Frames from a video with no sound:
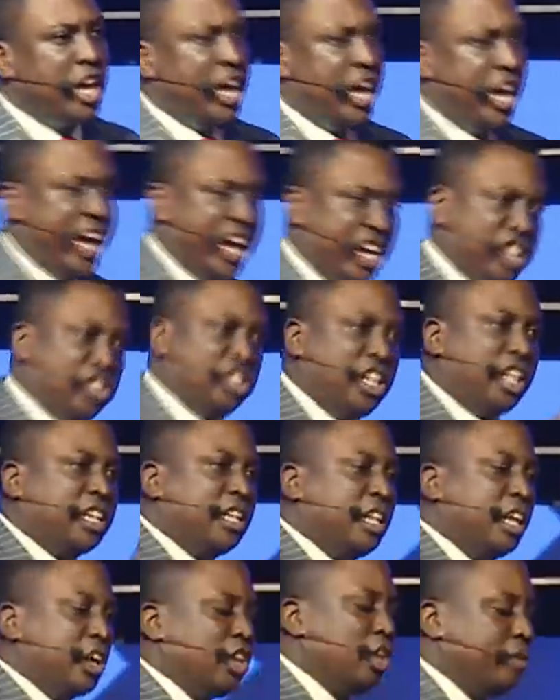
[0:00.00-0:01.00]
It doesn't matter the
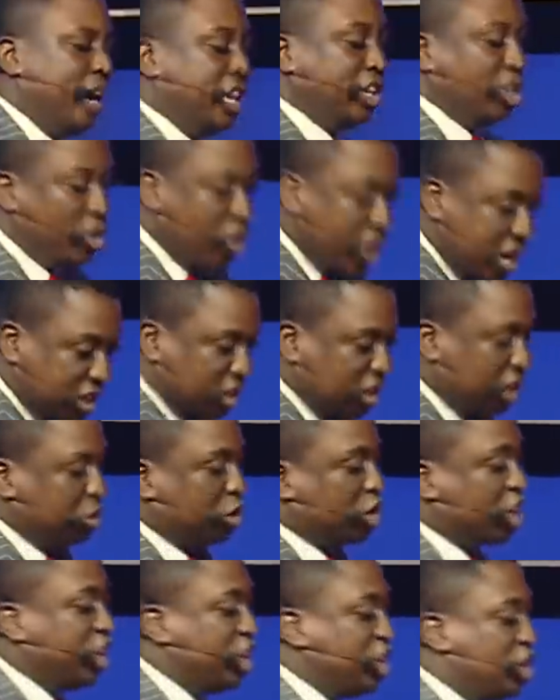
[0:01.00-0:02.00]
economy. And the reason I'm
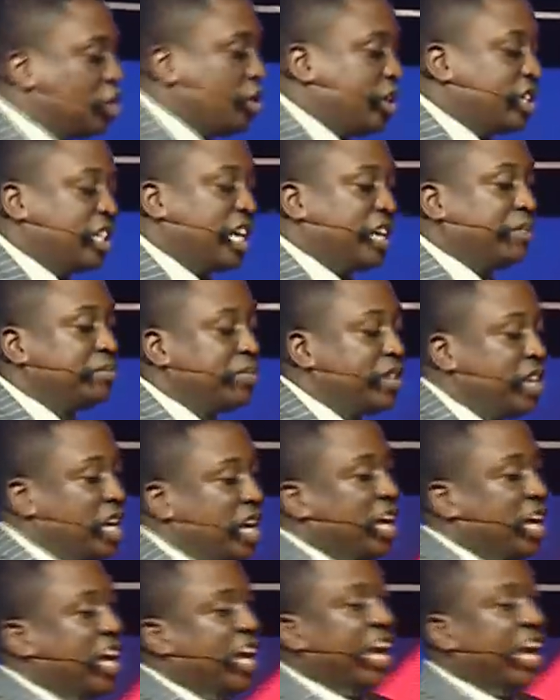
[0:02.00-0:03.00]
saying so is that
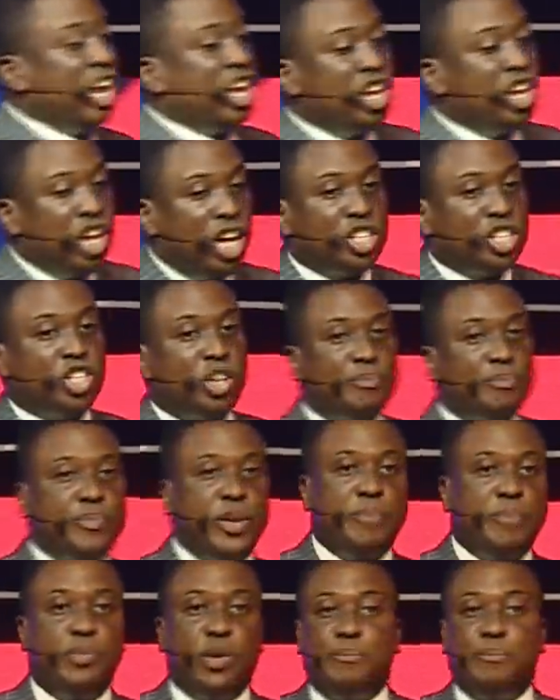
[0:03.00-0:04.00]
a lot of
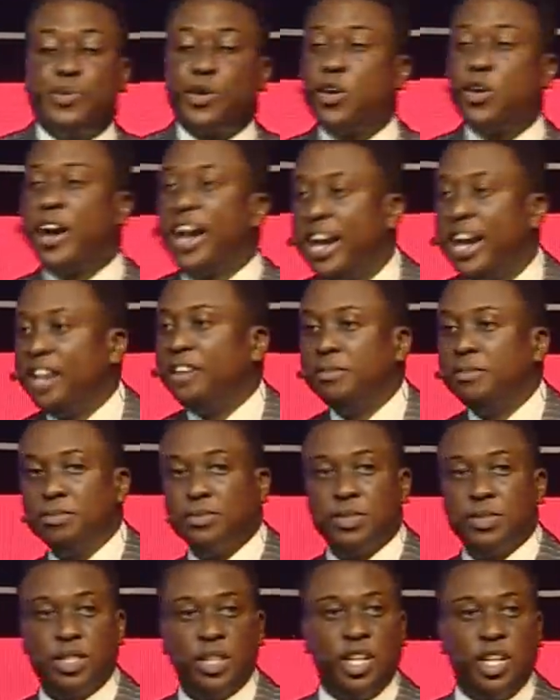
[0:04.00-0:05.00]
people pray,
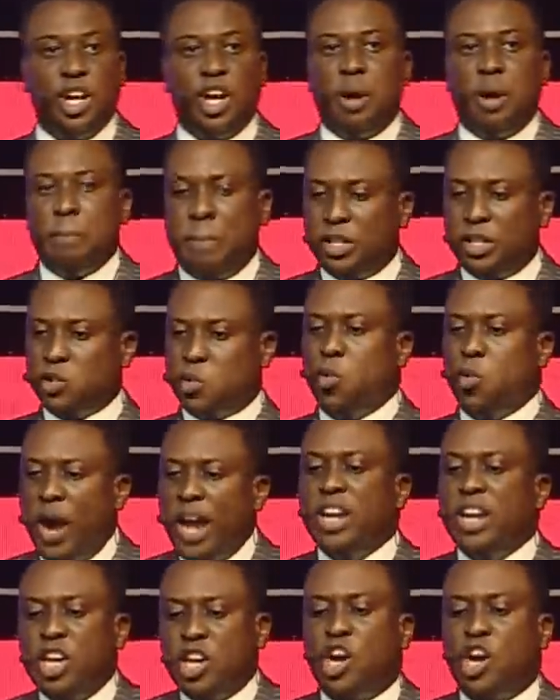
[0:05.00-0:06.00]
but
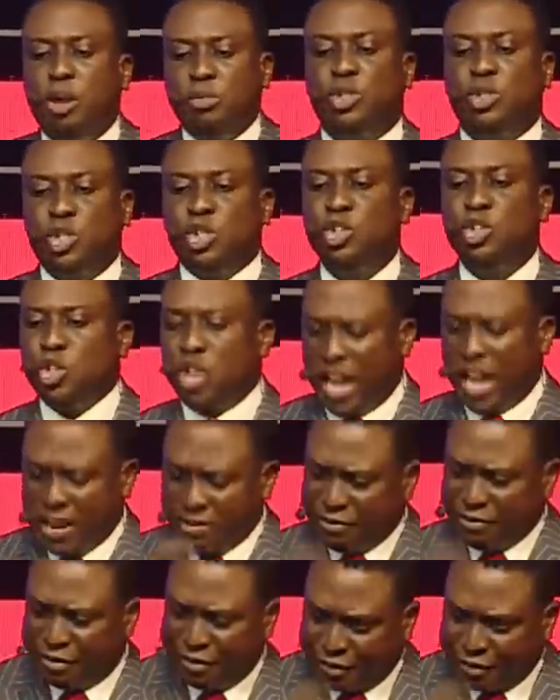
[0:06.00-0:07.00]
when it comes to
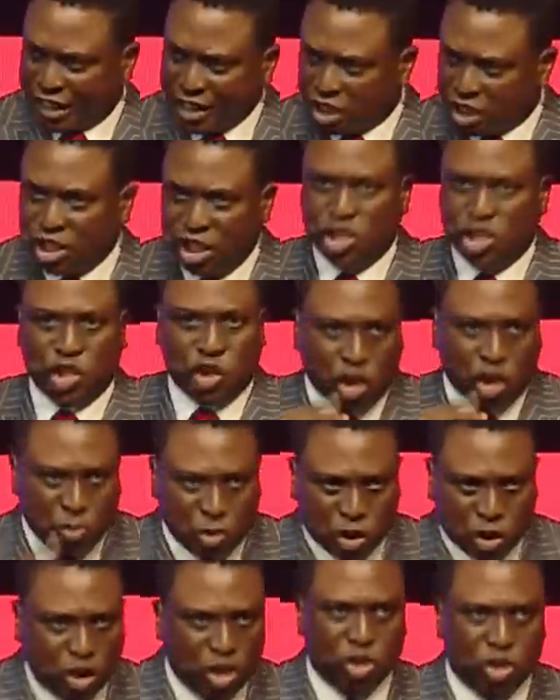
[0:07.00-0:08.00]
investing
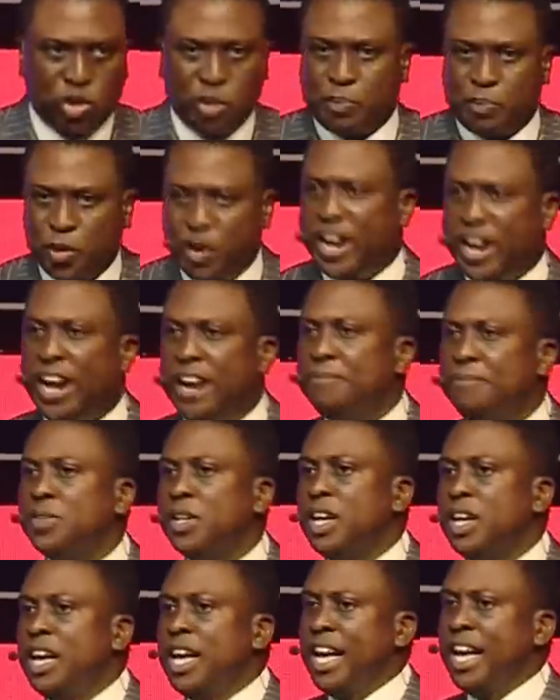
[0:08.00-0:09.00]
scripture into prayer,
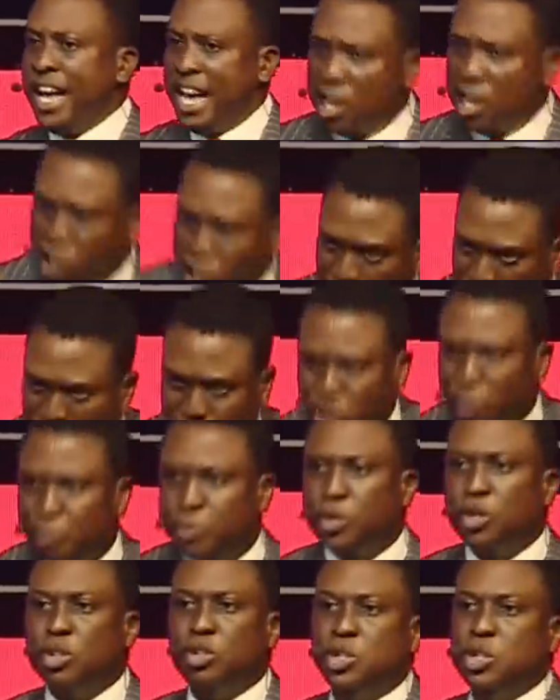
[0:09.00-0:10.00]
a lot of people
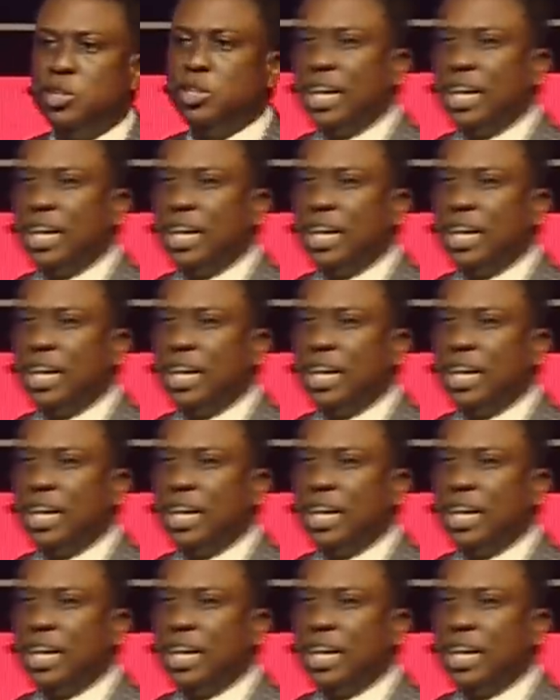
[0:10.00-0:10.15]
don't do